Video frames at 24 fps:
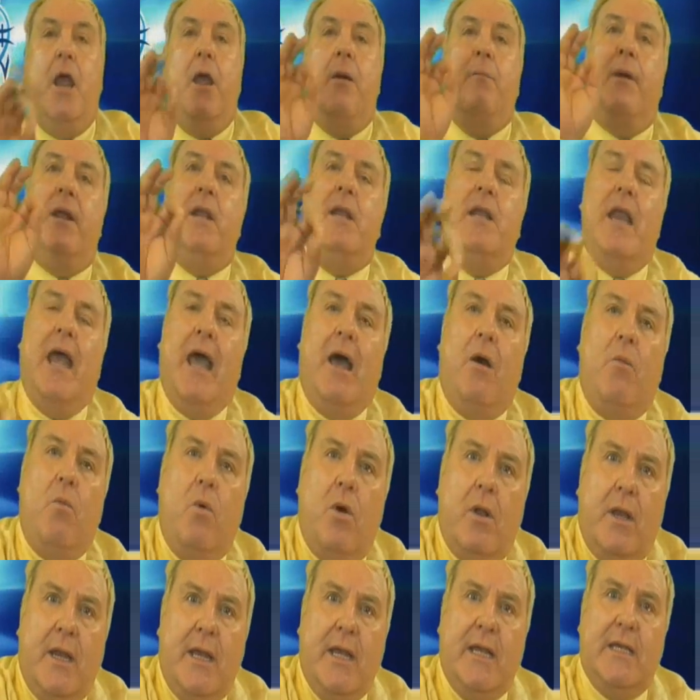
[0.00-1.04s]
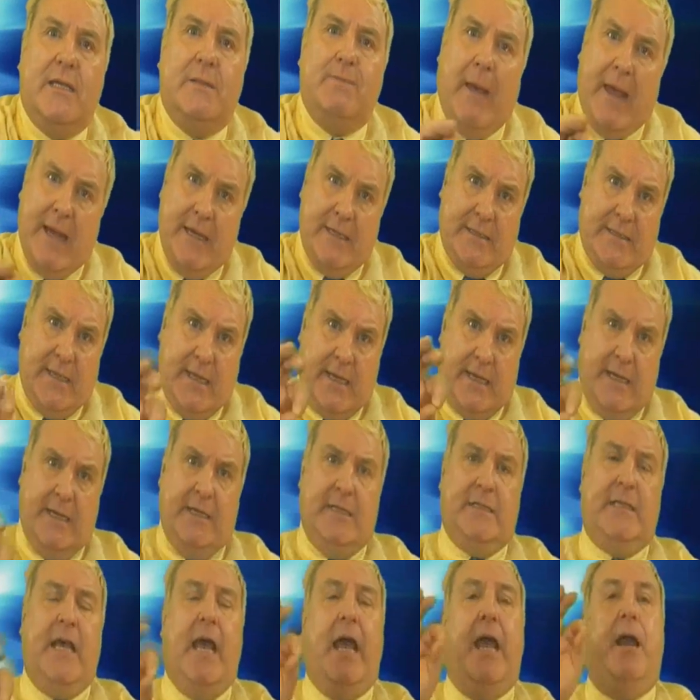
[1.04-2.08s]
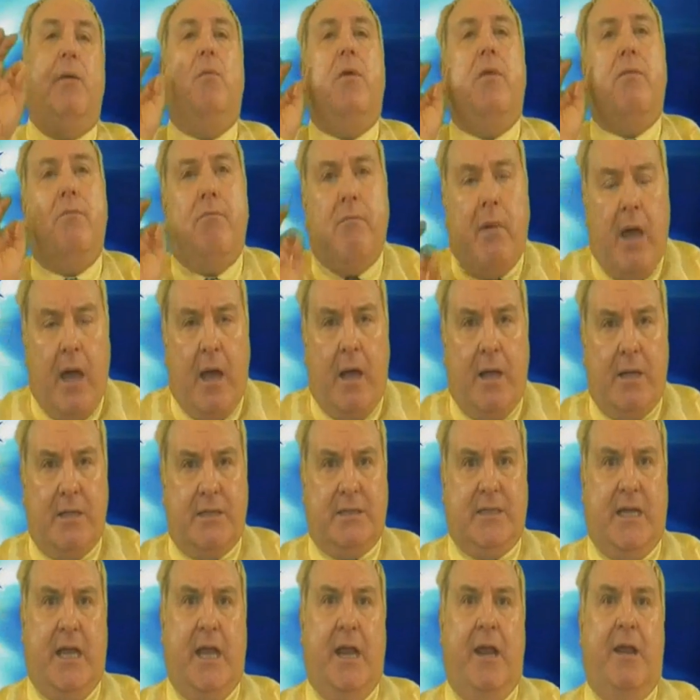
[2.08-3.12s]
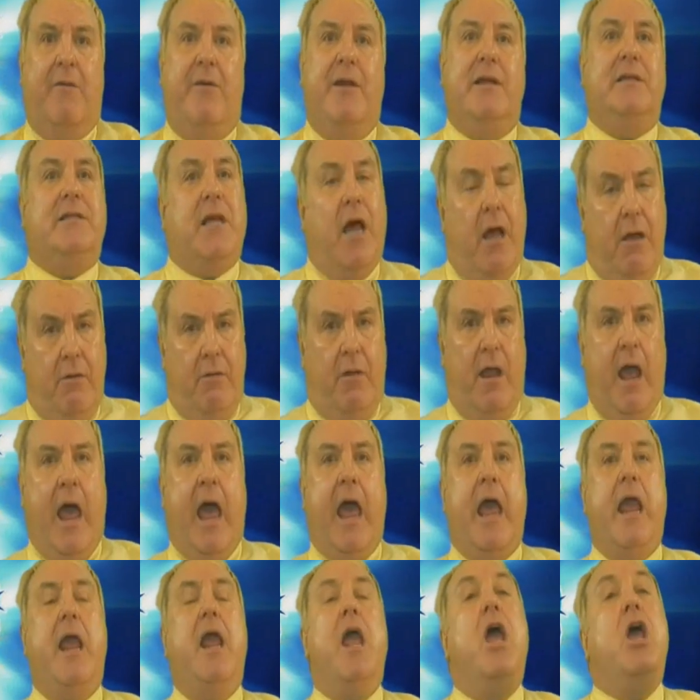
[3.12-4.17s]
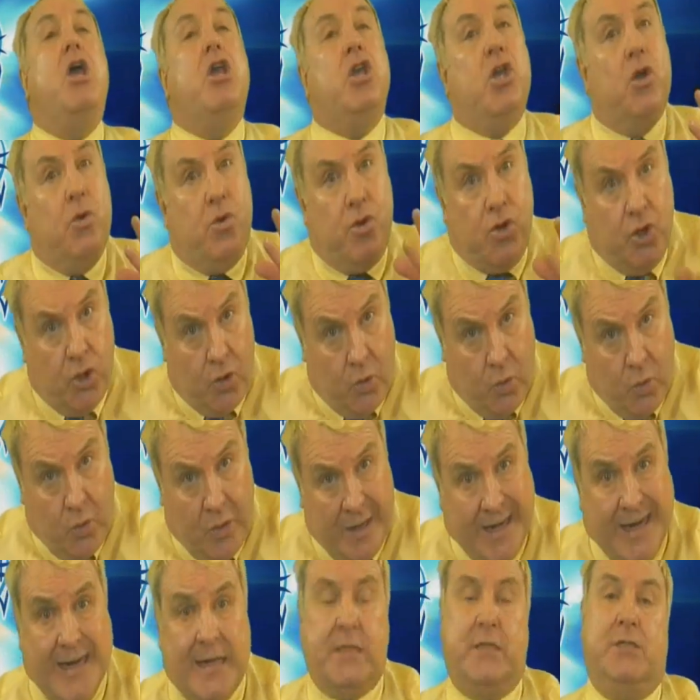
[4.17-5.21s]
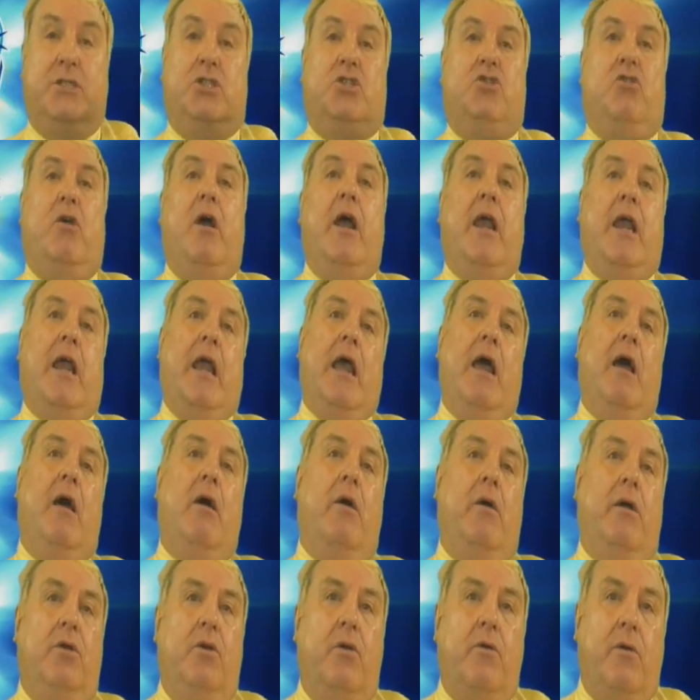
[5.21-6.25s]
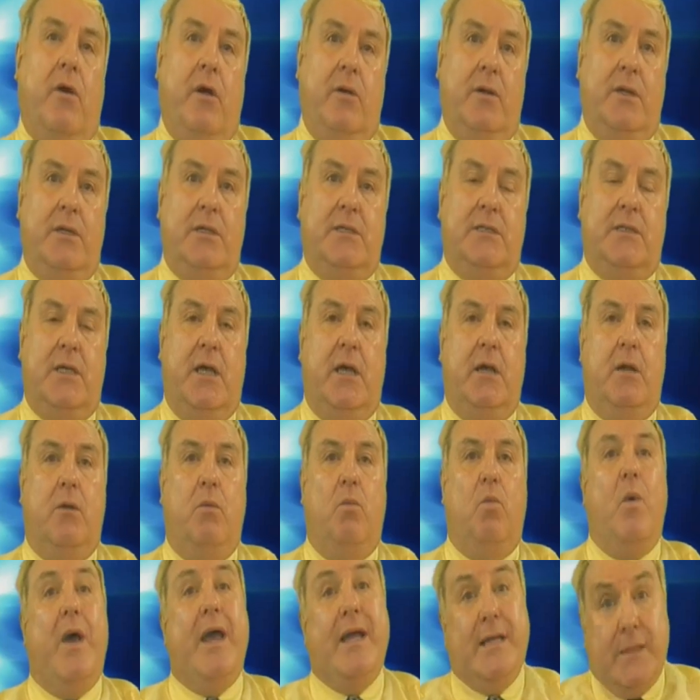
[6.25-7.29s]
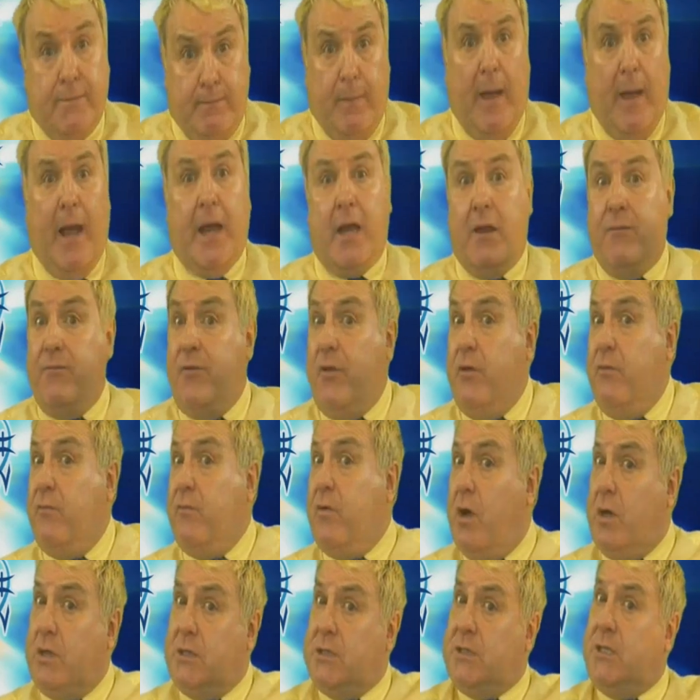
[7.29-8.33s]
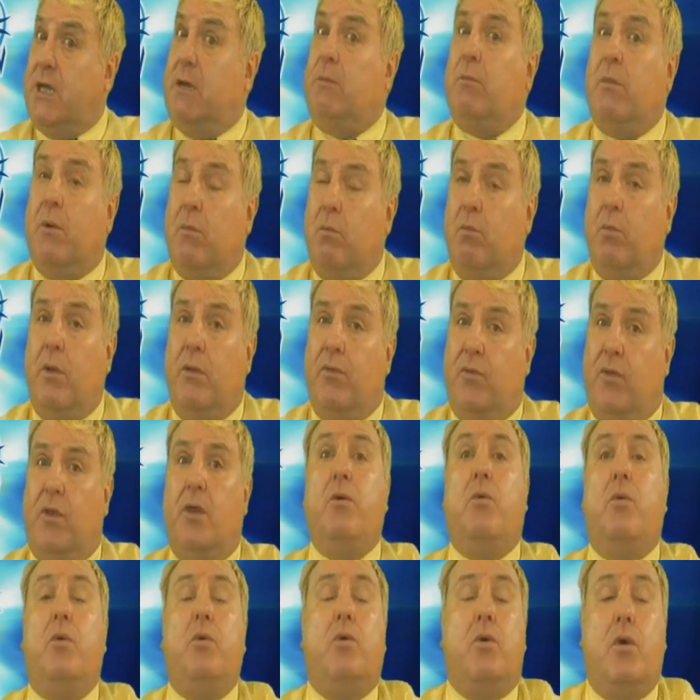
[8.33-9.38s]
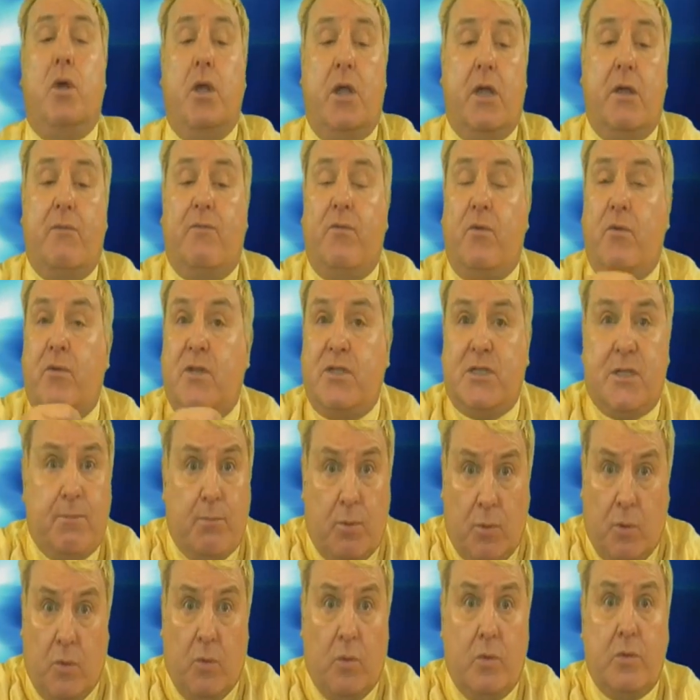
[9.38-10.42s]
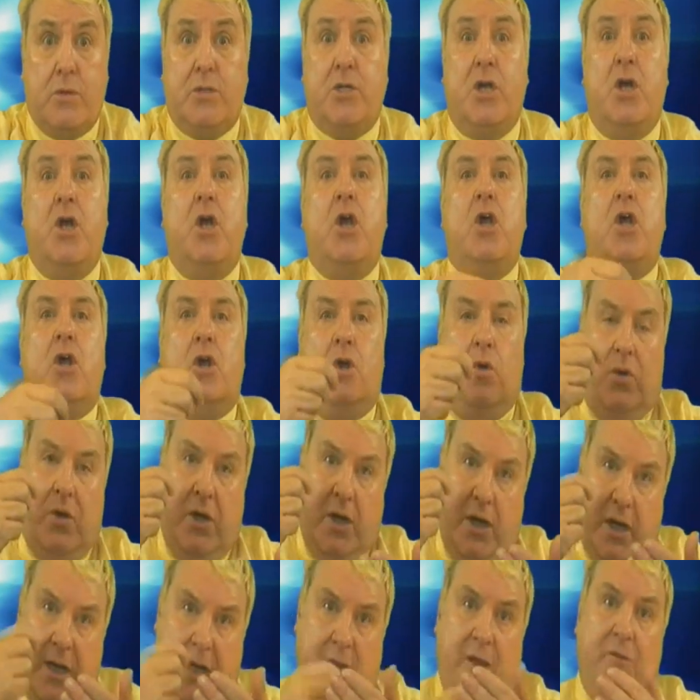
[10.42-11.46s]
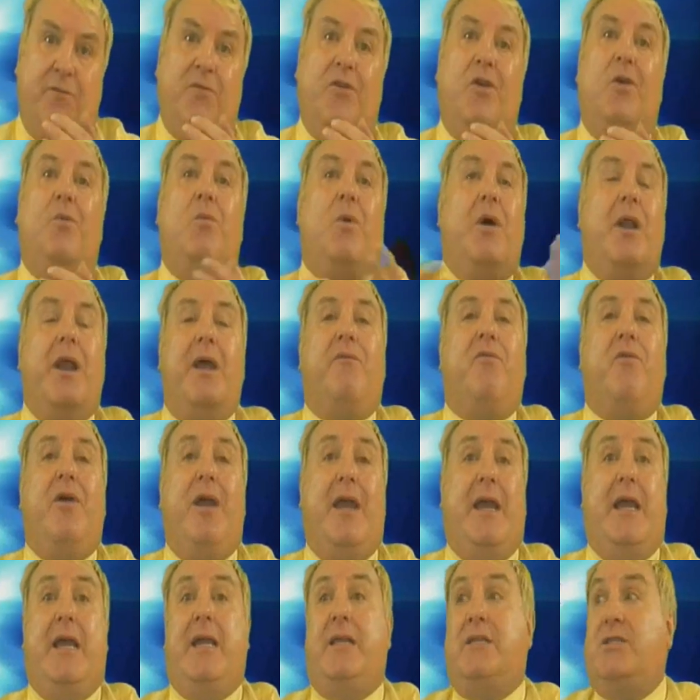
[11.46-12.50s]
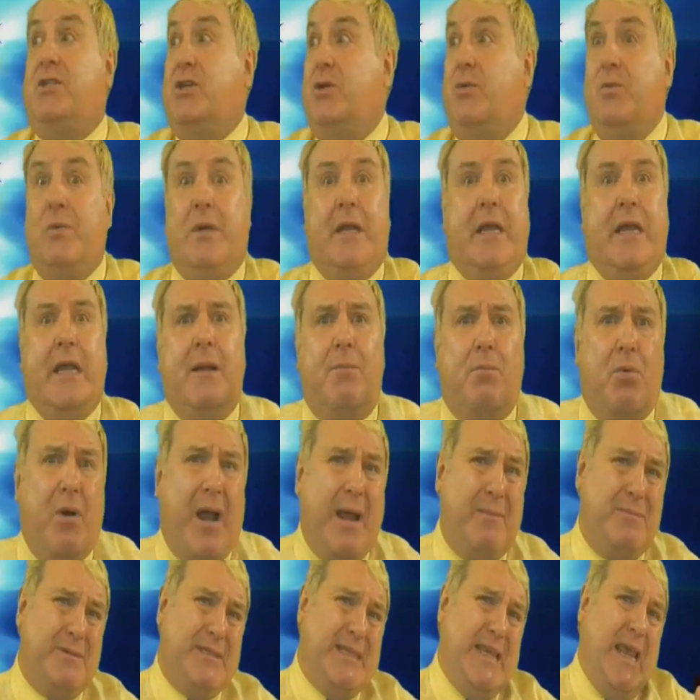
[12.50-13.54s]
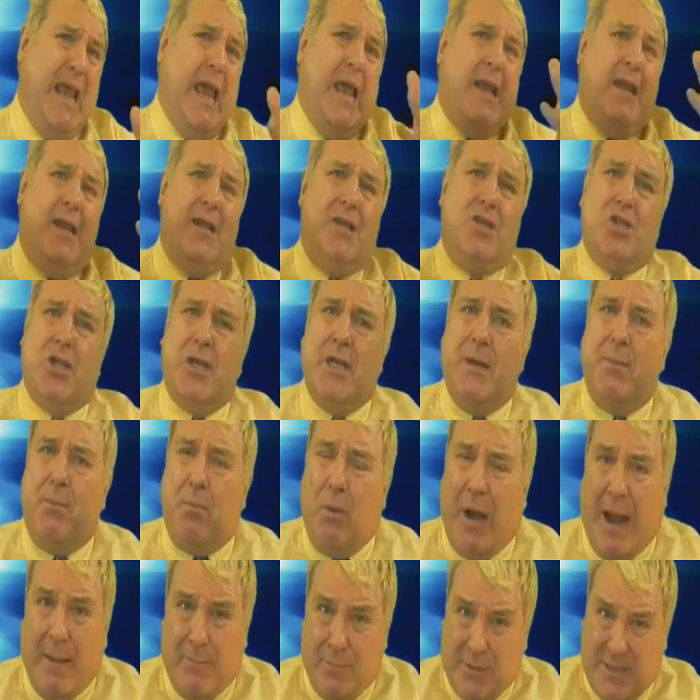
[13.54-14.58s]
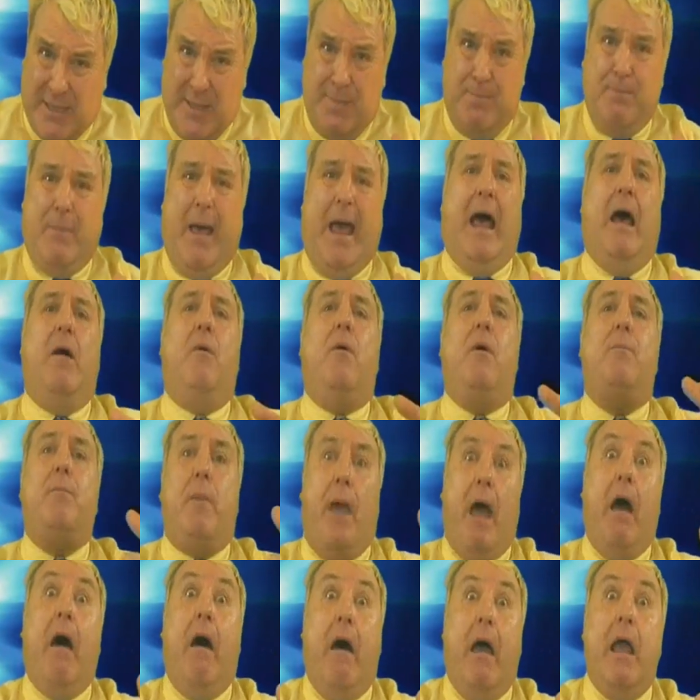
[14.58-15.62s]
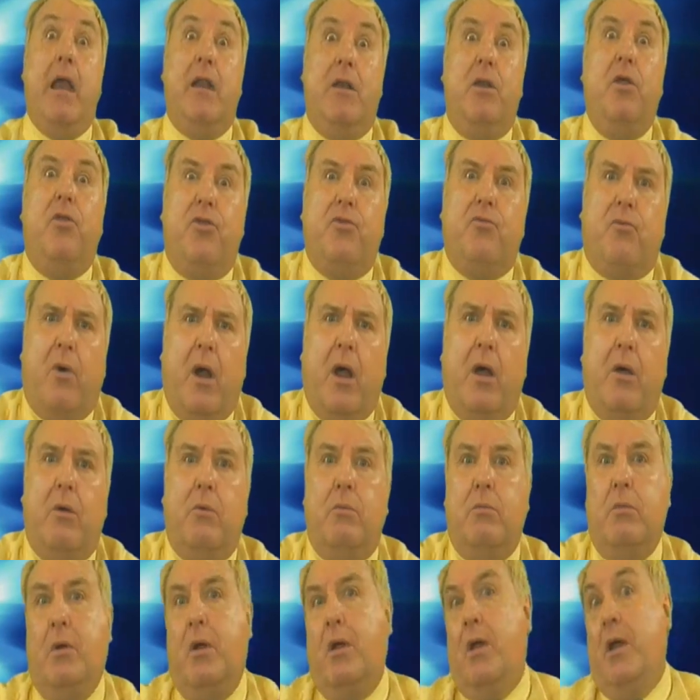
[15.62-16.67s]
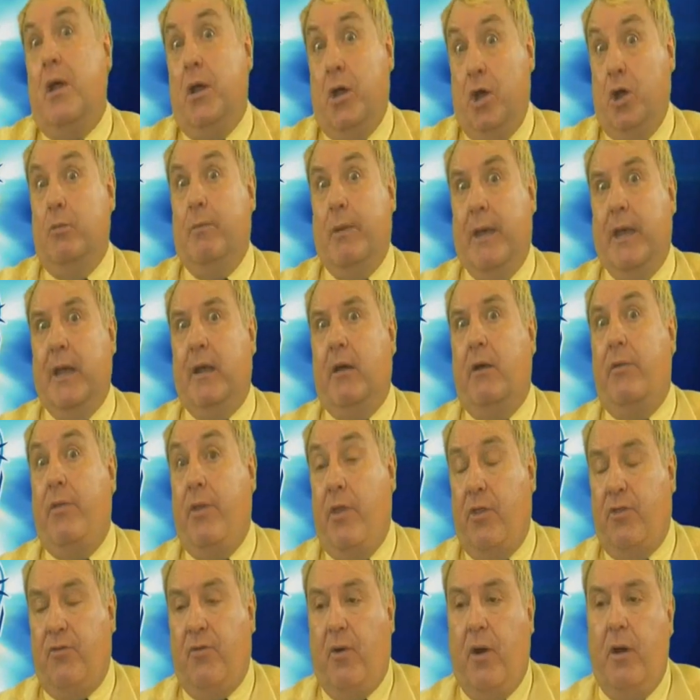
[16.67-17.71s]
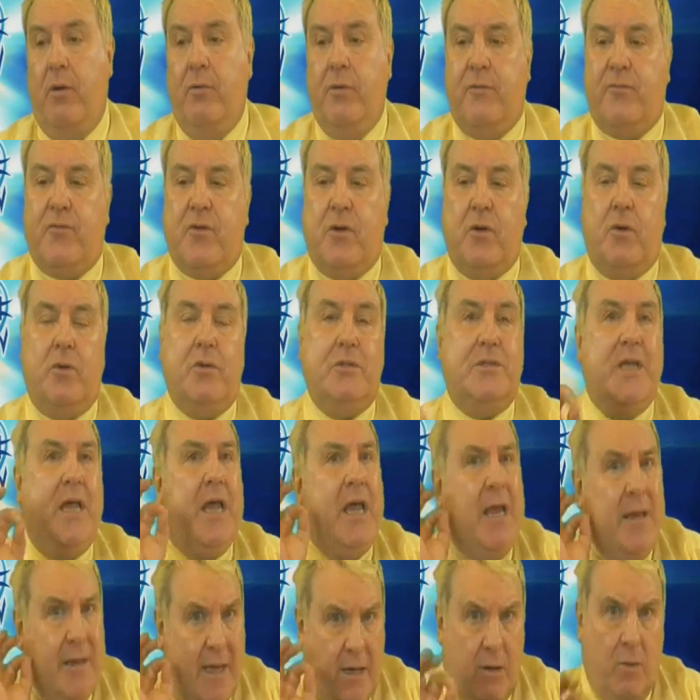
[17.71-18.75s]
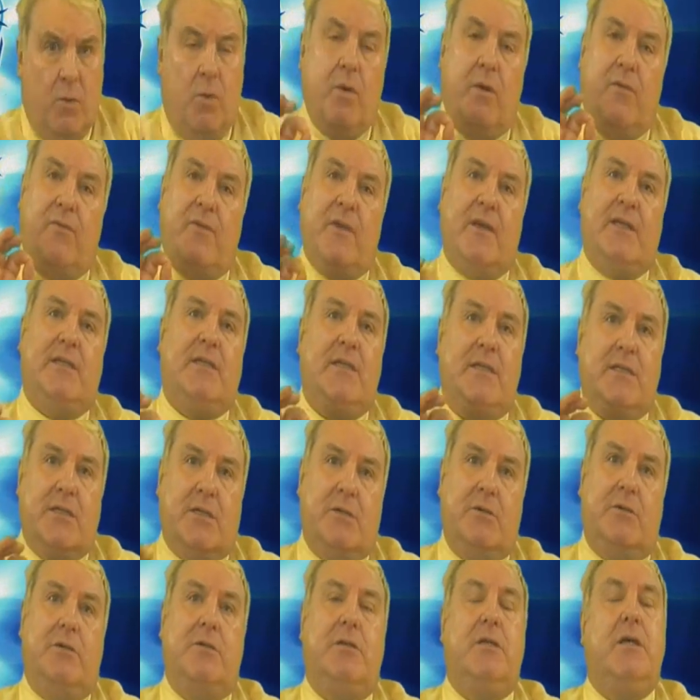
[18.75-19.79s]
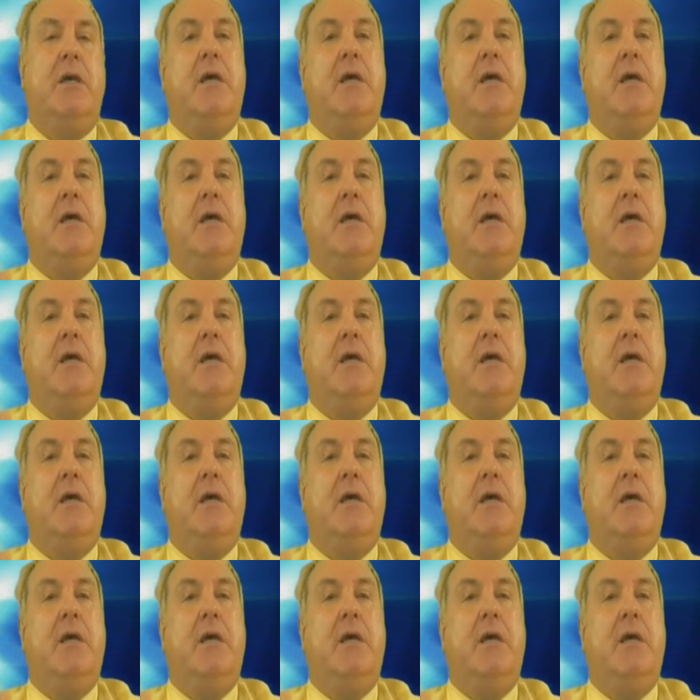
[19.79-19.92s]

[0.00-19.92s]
But now what he is basically saying with Mars here is, okay, you do need to strike out on your own in certain ways. But if you've got someone with you who can give you the support, who can give you whatever it is you need, perhaps the energy, perhaps the power behind the throne, you being on the throne, of course, then all of this is good.